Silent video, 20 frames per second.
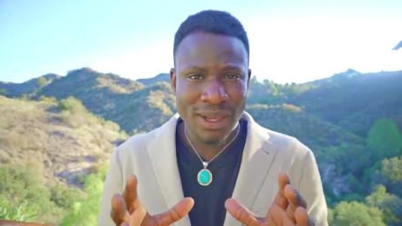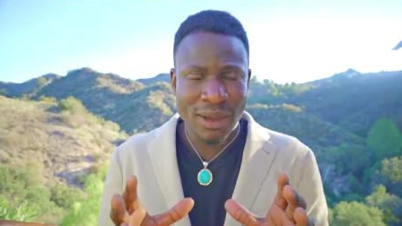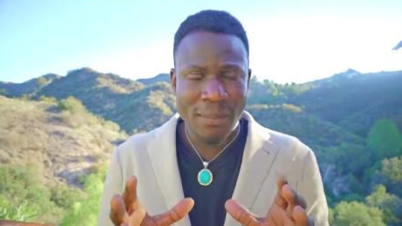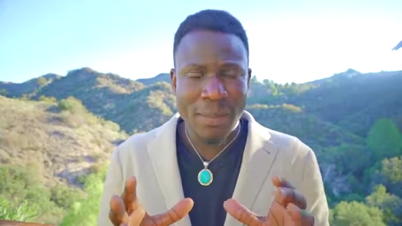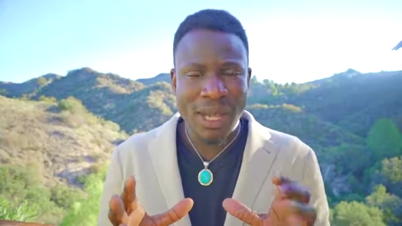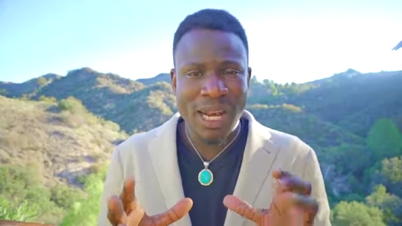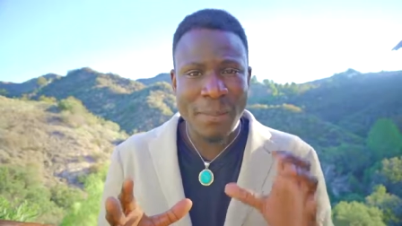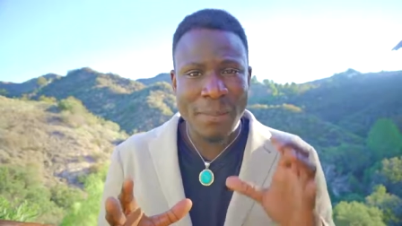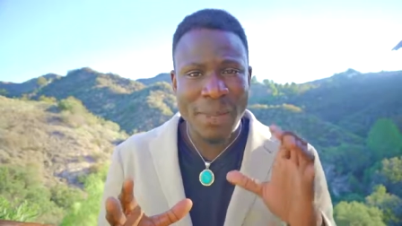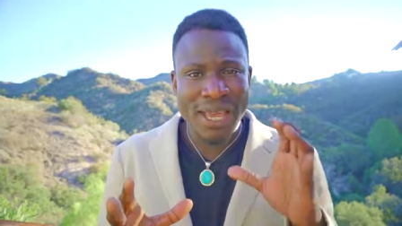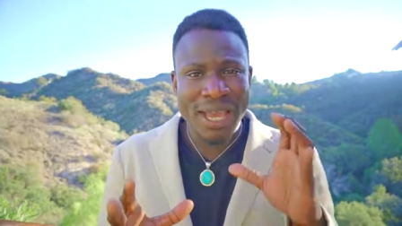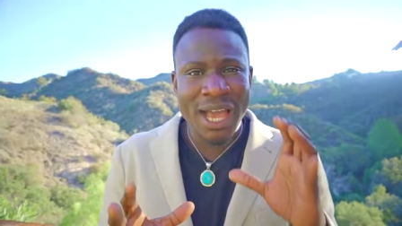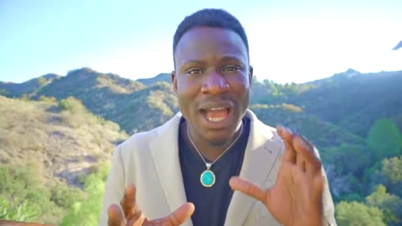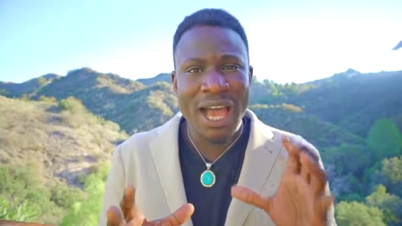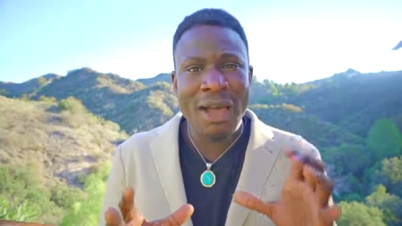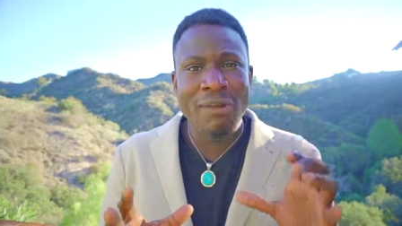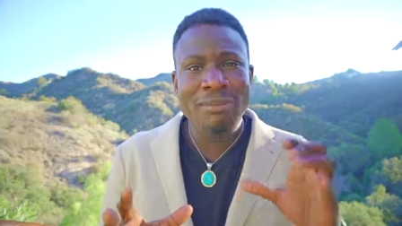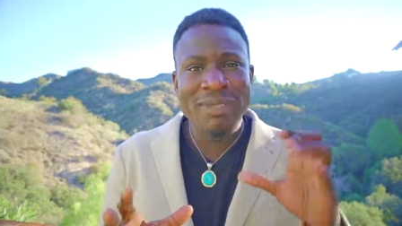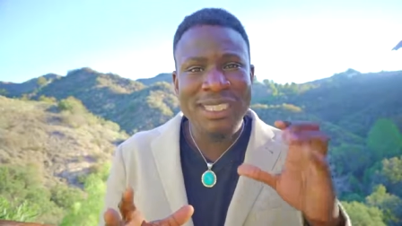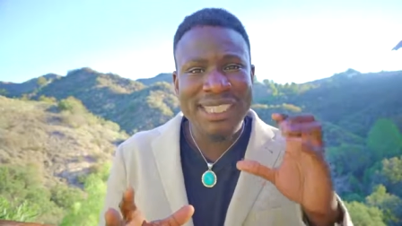but it
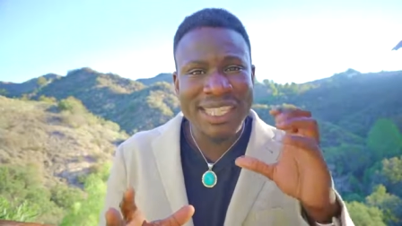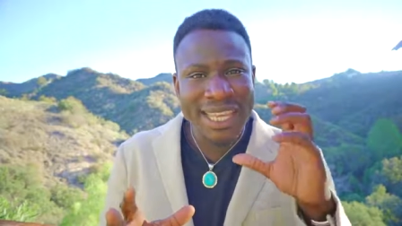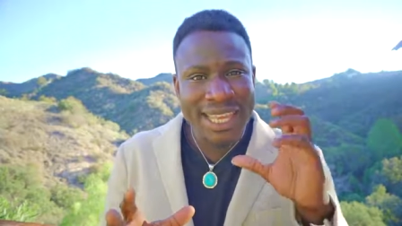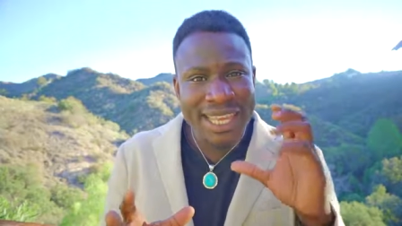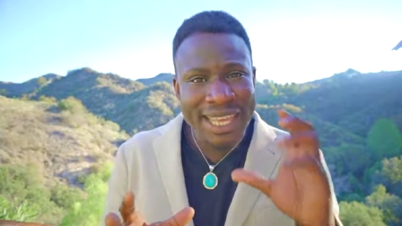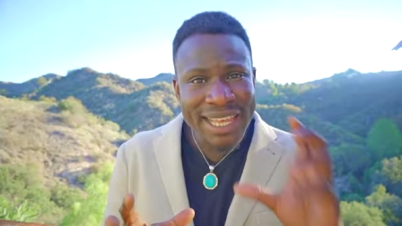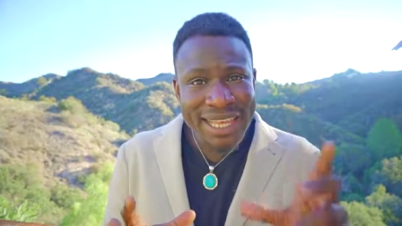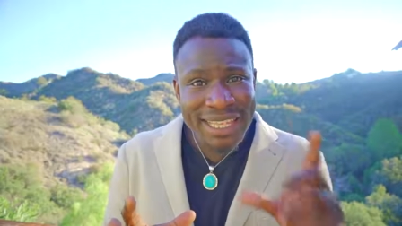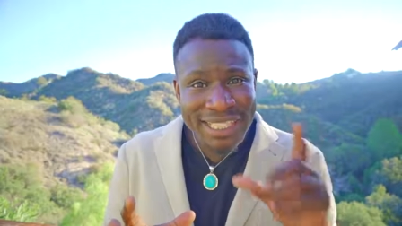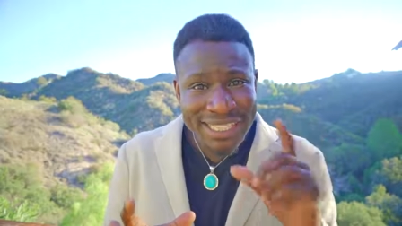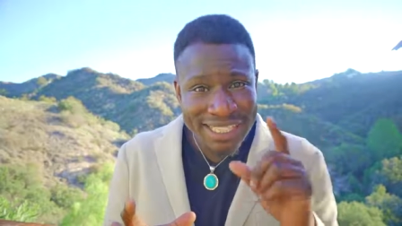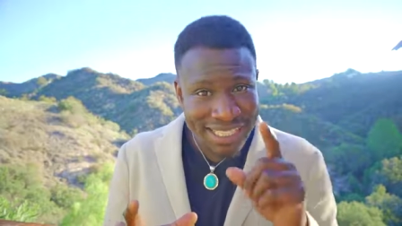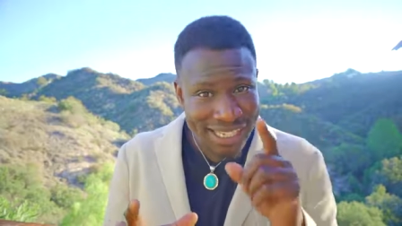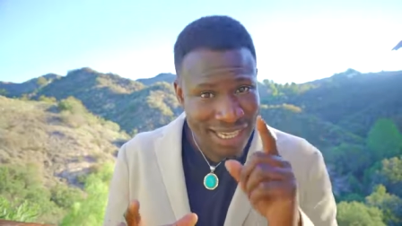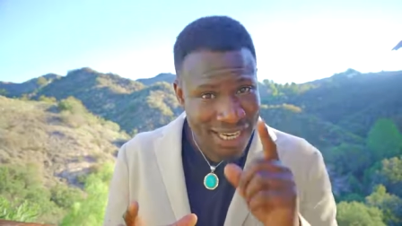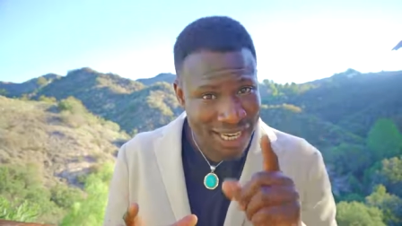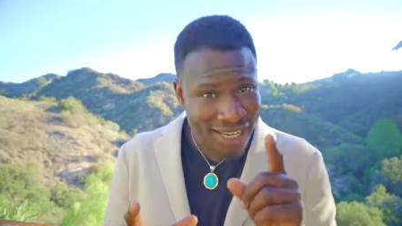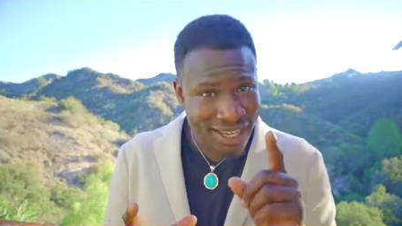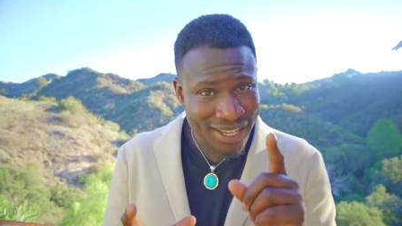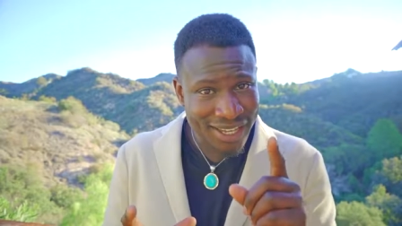becomes
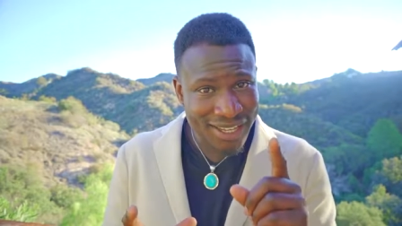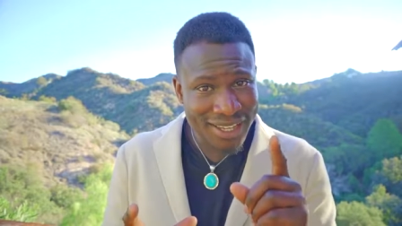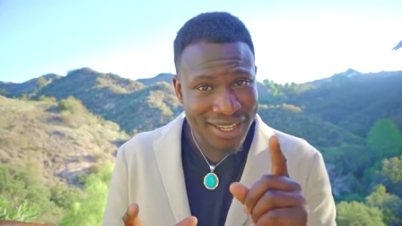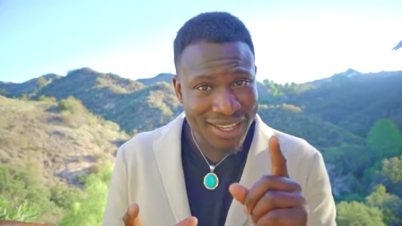easier